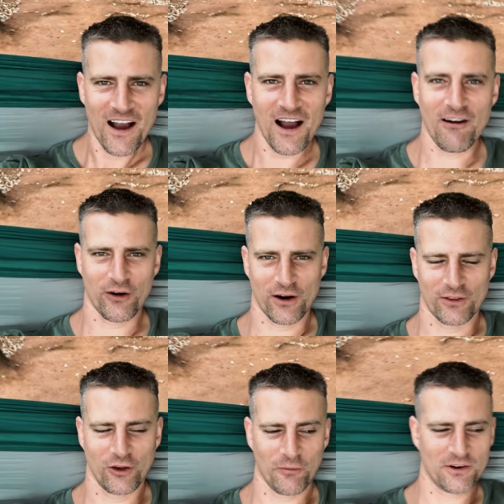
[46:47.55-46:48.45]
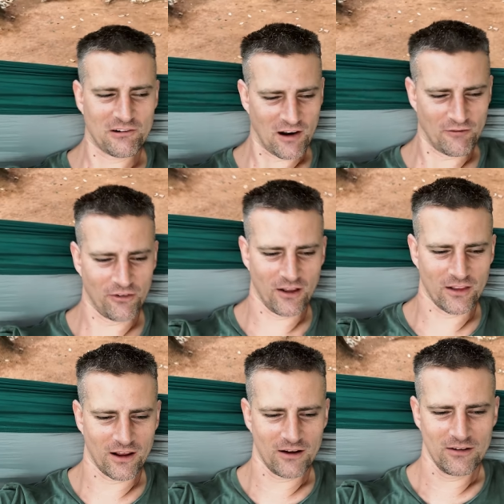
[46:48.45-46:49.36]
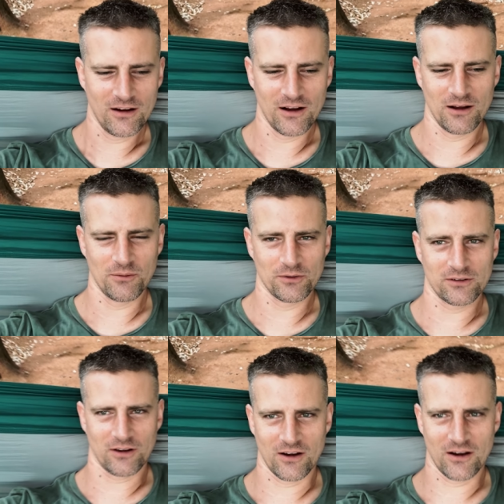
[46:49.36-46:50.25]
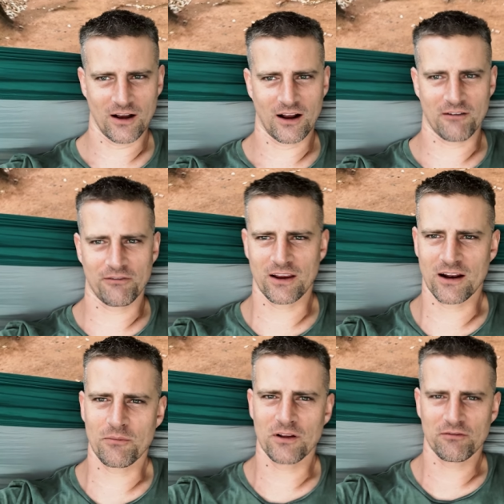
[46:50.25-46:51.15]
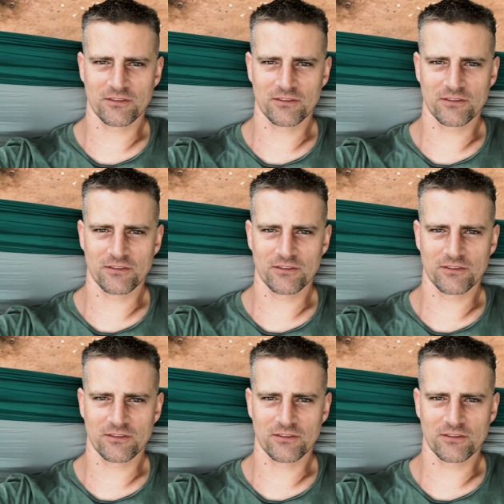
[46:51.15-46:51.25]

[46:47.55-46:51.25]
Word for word: I've got an adopted grandfather now, um, so I gotta feed him.